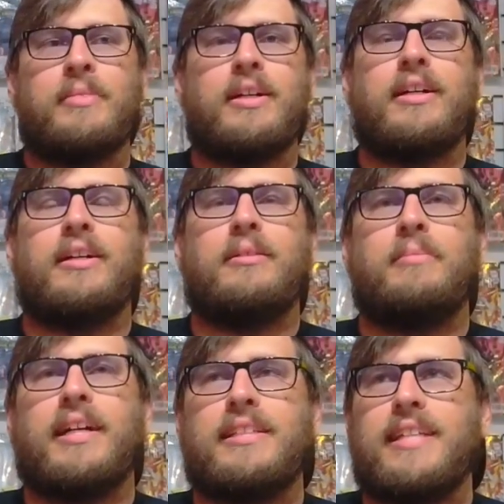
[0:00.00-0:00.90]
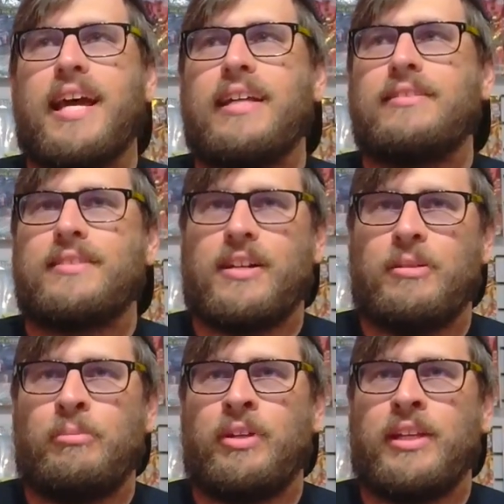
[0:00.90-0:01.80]
My dad's
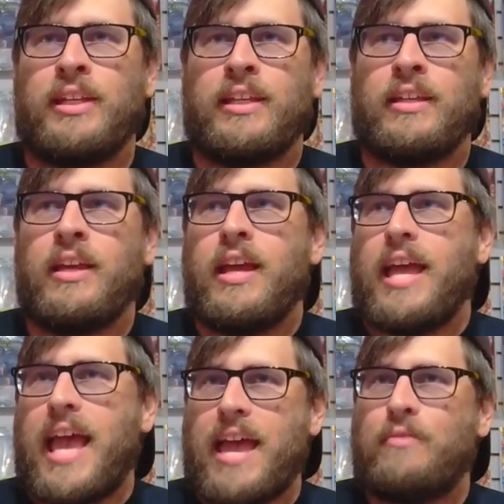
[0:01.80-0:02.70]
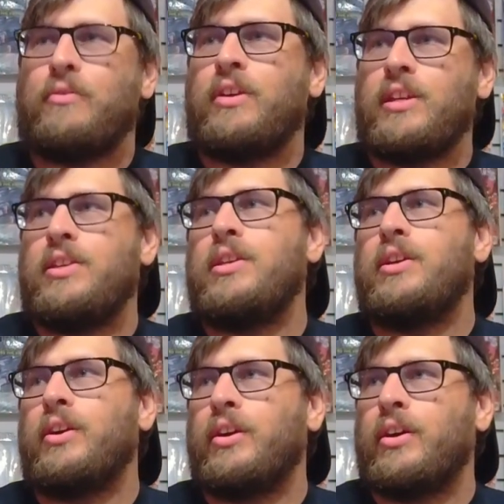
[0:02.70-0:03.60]
company every
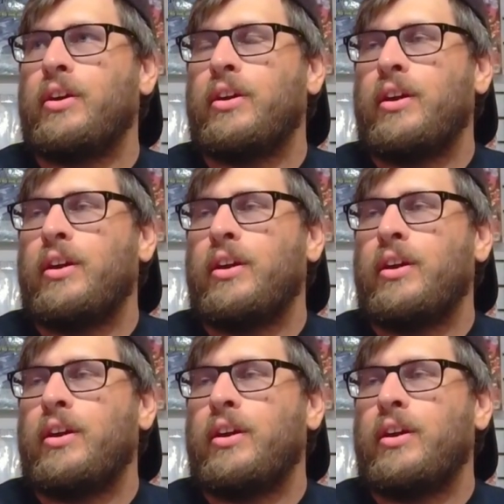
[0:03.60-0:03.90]
year